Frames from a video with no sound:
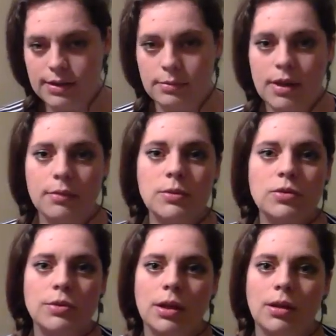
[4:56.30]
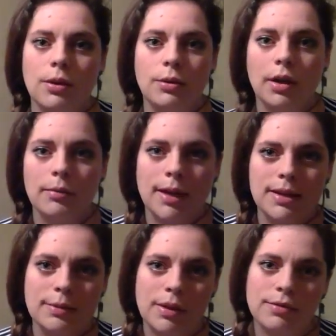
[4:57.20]
Sometimes doing yoga
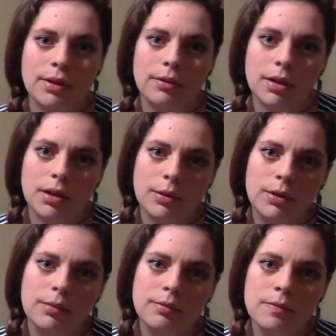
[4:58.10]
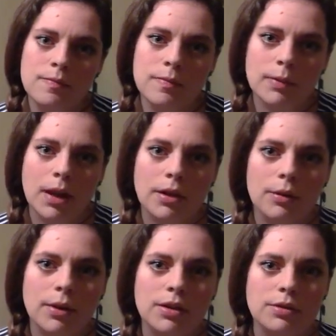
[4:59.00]
makes me feel renewed. I
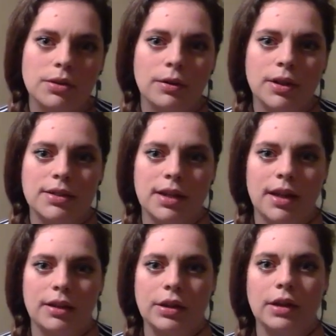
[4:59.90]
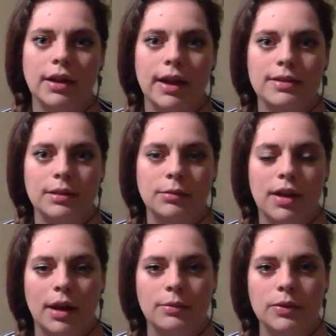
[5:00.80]
know we do yoga together in class
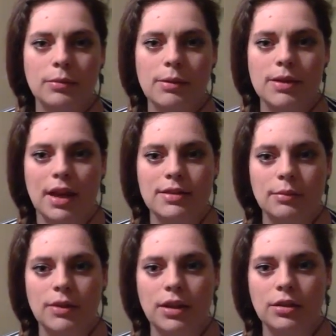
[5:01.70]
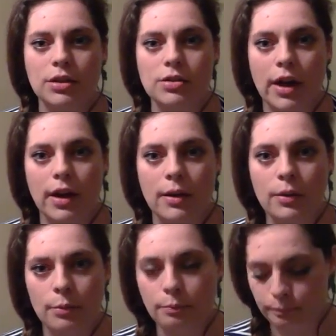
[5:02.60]
sometimes, so maybe that's something you could try at
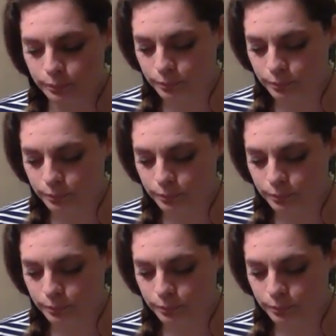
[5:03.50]
home.